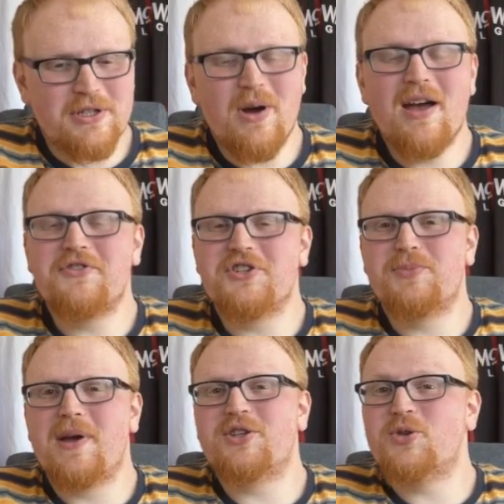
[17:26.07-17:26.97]
So I've just
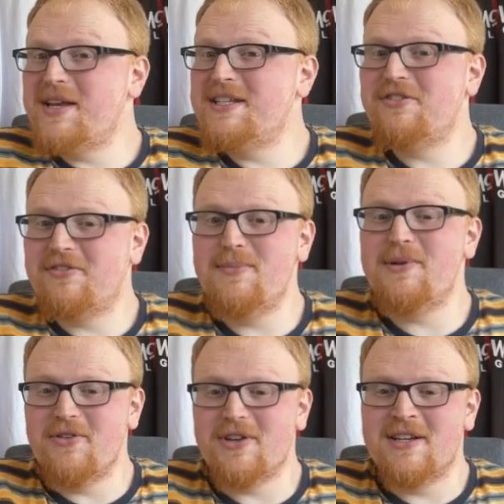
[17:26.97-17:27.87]
spent 23
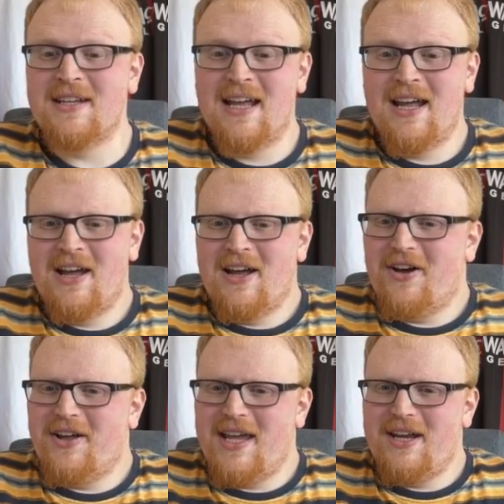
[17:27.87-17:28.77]
million
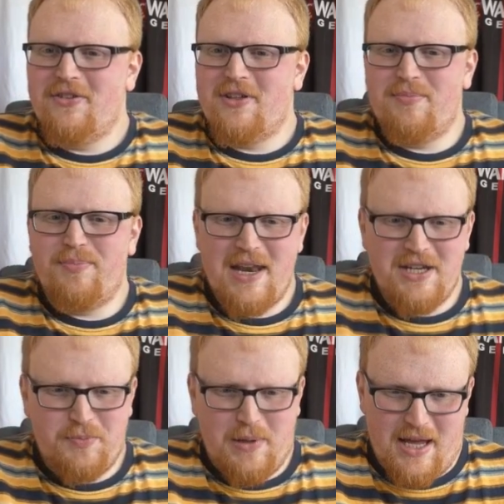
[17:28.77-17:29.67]
on another
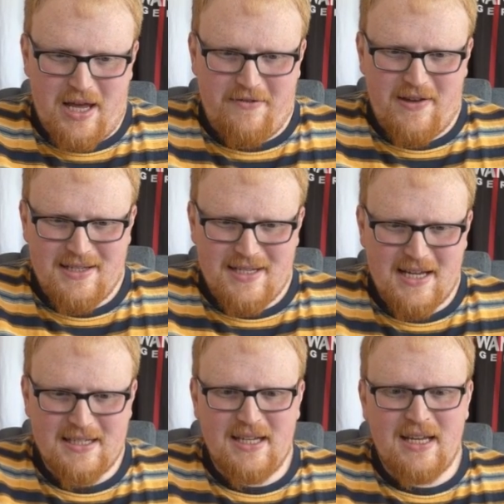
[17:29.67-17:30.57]
bench player.
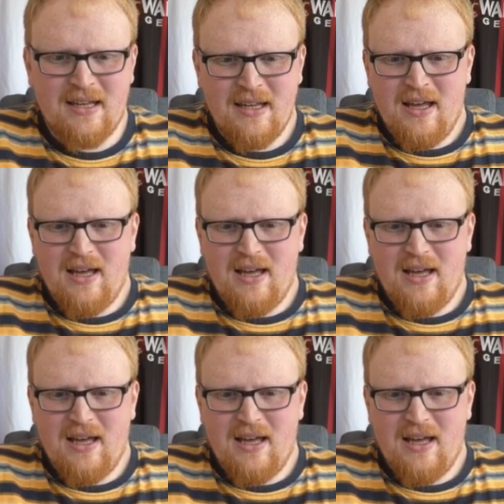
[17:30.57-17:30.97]
Fantastic.